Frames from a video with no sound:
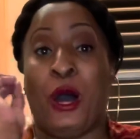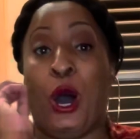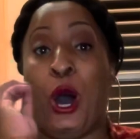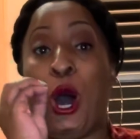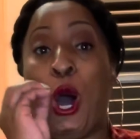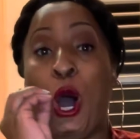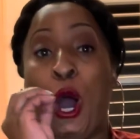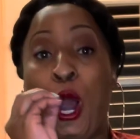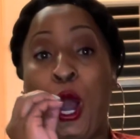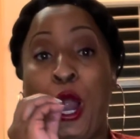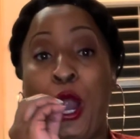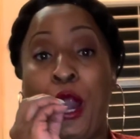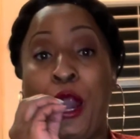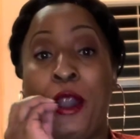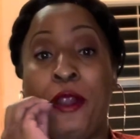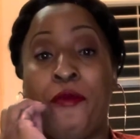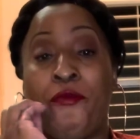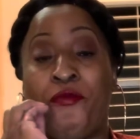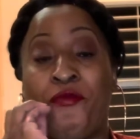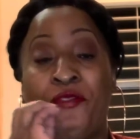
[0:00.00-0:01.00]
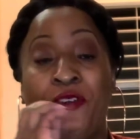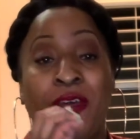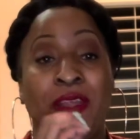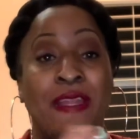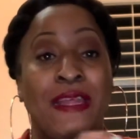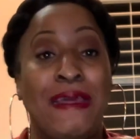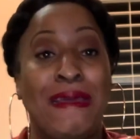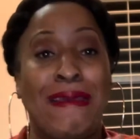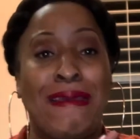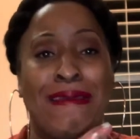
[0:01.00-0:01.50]
our
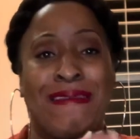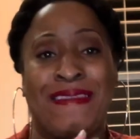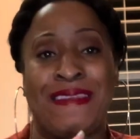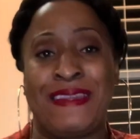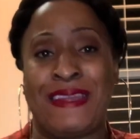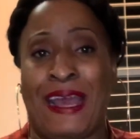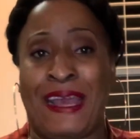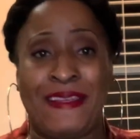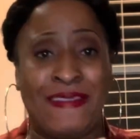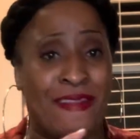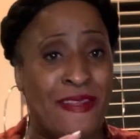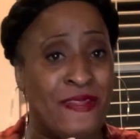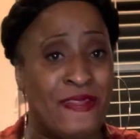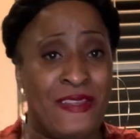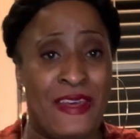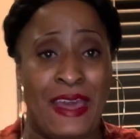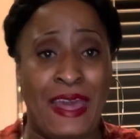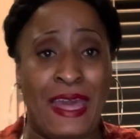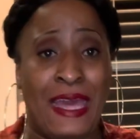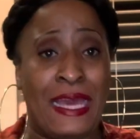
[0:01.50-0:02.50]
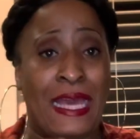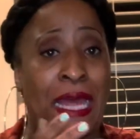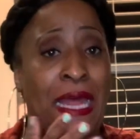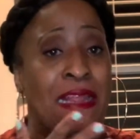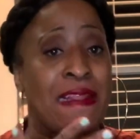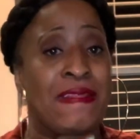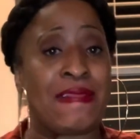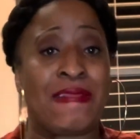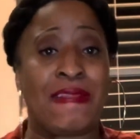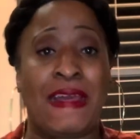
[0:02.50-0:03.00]
filling is nice and thick,
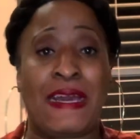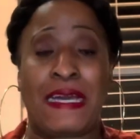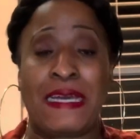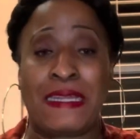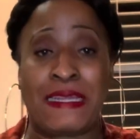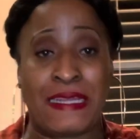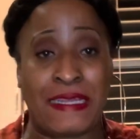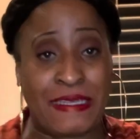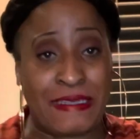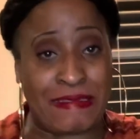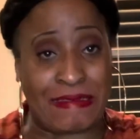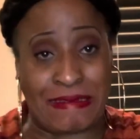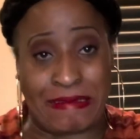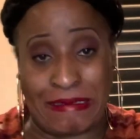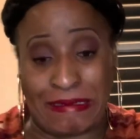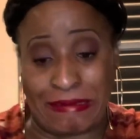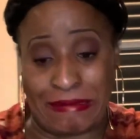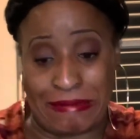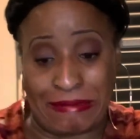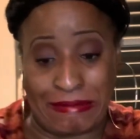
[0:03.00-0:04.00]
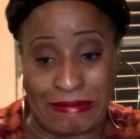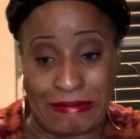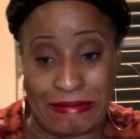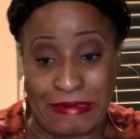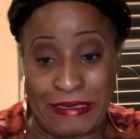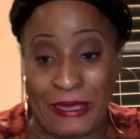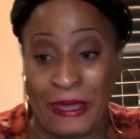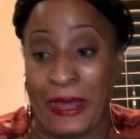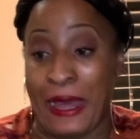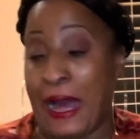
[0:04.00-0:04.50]
thicker than a Snicker.
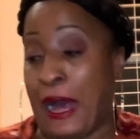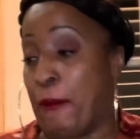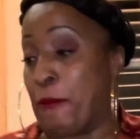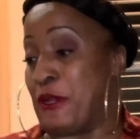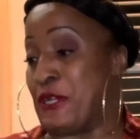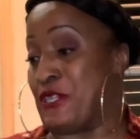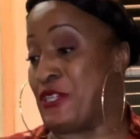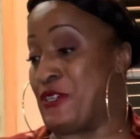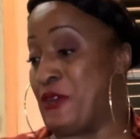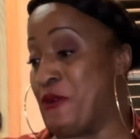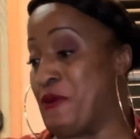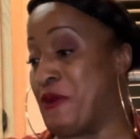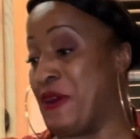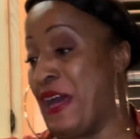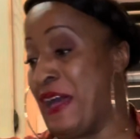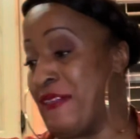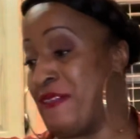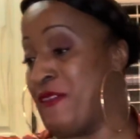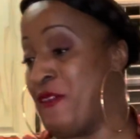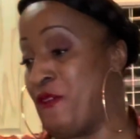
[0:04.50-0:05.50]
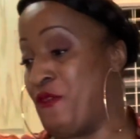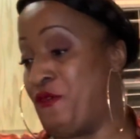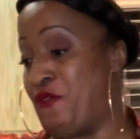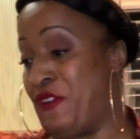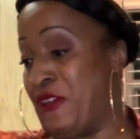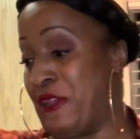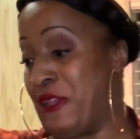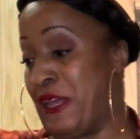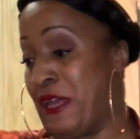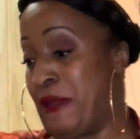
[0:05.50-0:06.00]
I wanna show you guys this
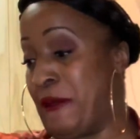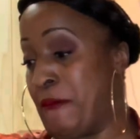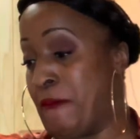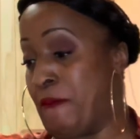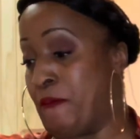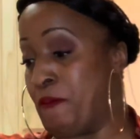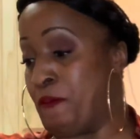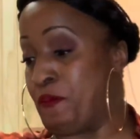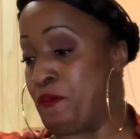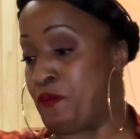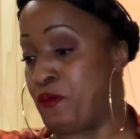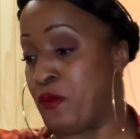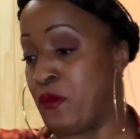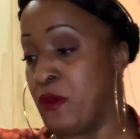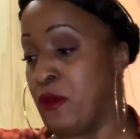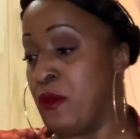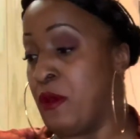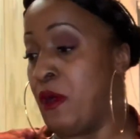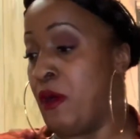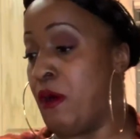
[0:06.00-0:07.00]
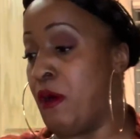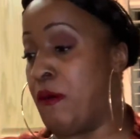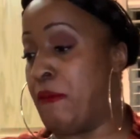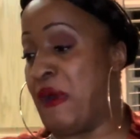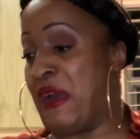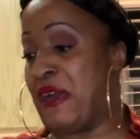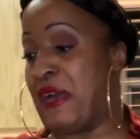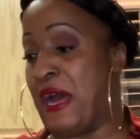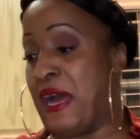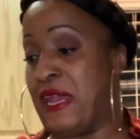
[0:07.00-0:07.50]
filling. Oh
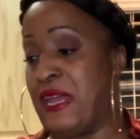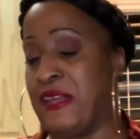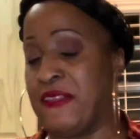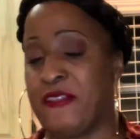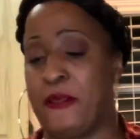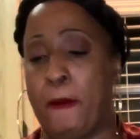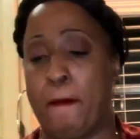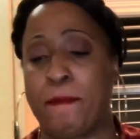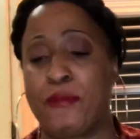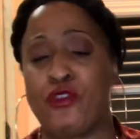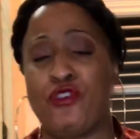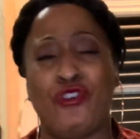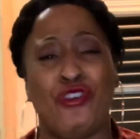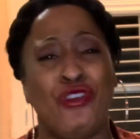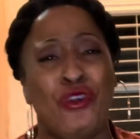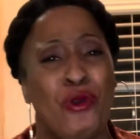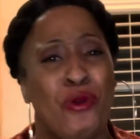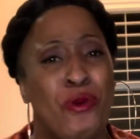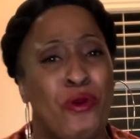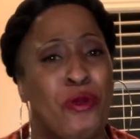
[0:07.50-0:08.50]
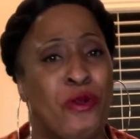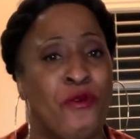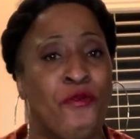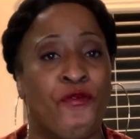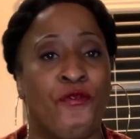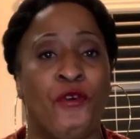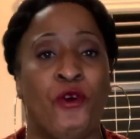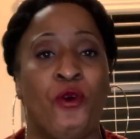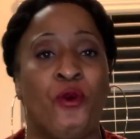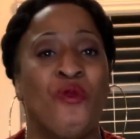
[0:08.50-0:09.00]
my God, it's a
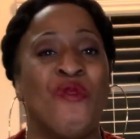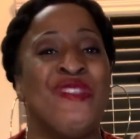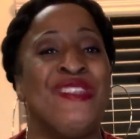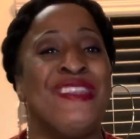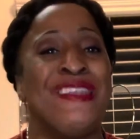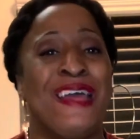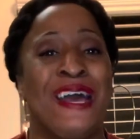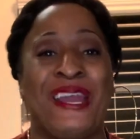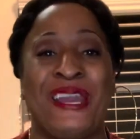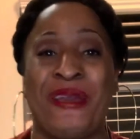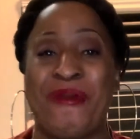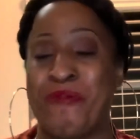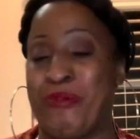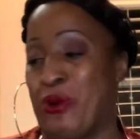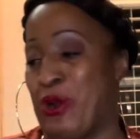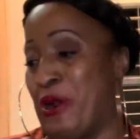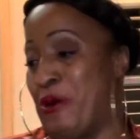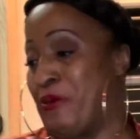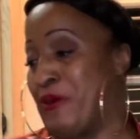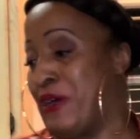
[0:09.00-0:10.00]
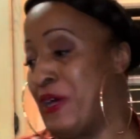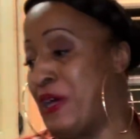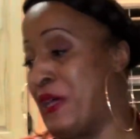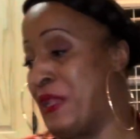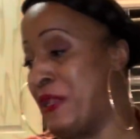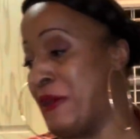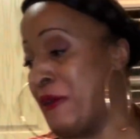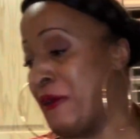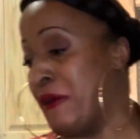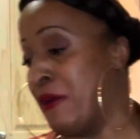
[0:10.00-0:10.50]
beautiful nutty brown
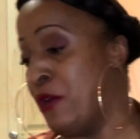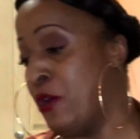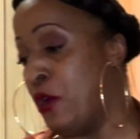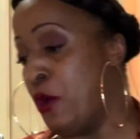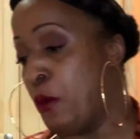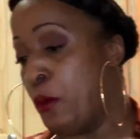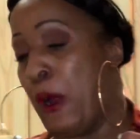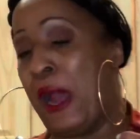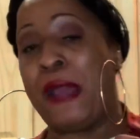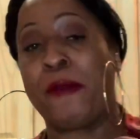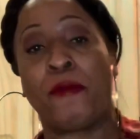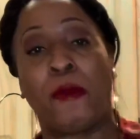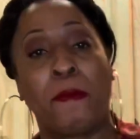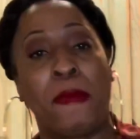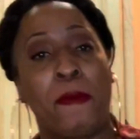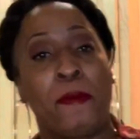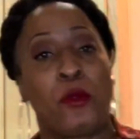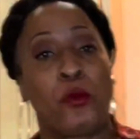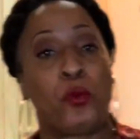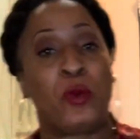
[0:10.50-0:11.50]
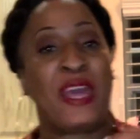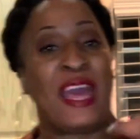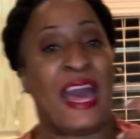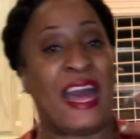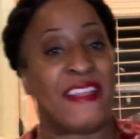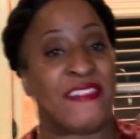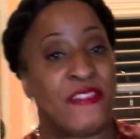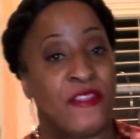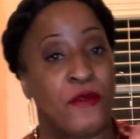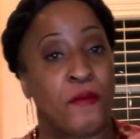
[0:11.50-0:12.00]
color, right? Remember we
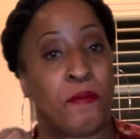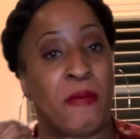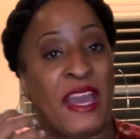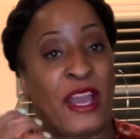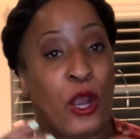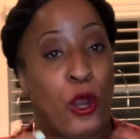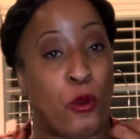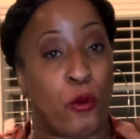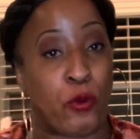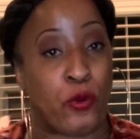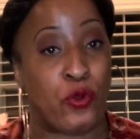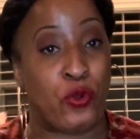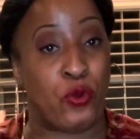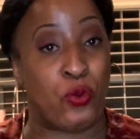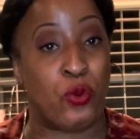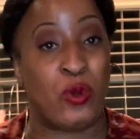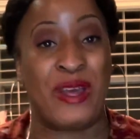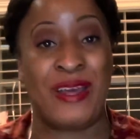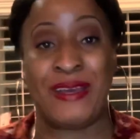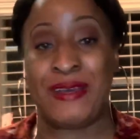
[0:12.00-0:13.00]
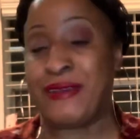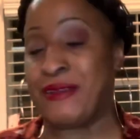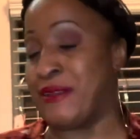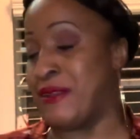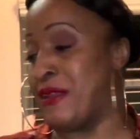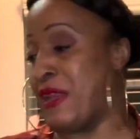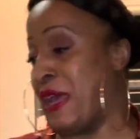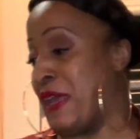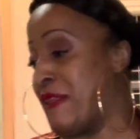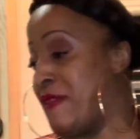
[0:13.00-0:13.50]
had to make our roux
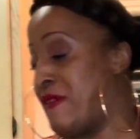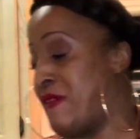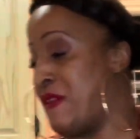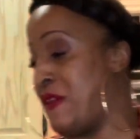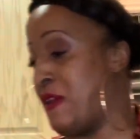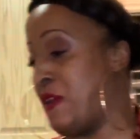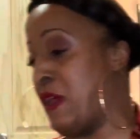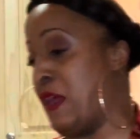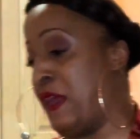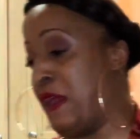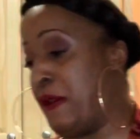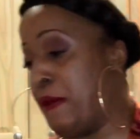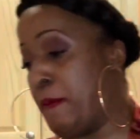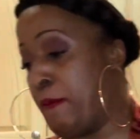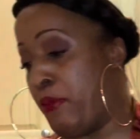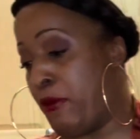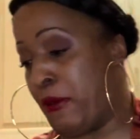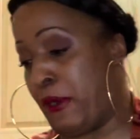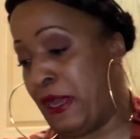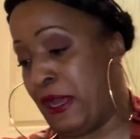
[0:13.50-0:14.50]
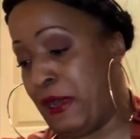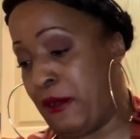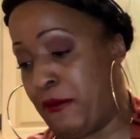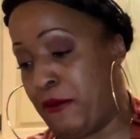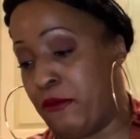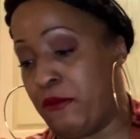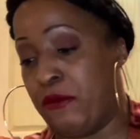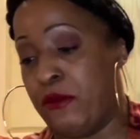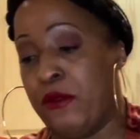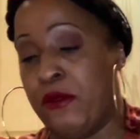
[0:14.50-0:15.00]
nice and
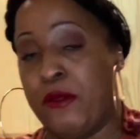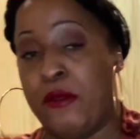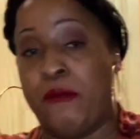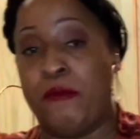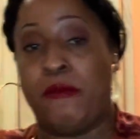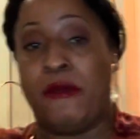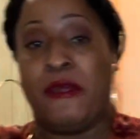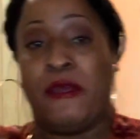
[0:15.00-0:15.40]
brown, but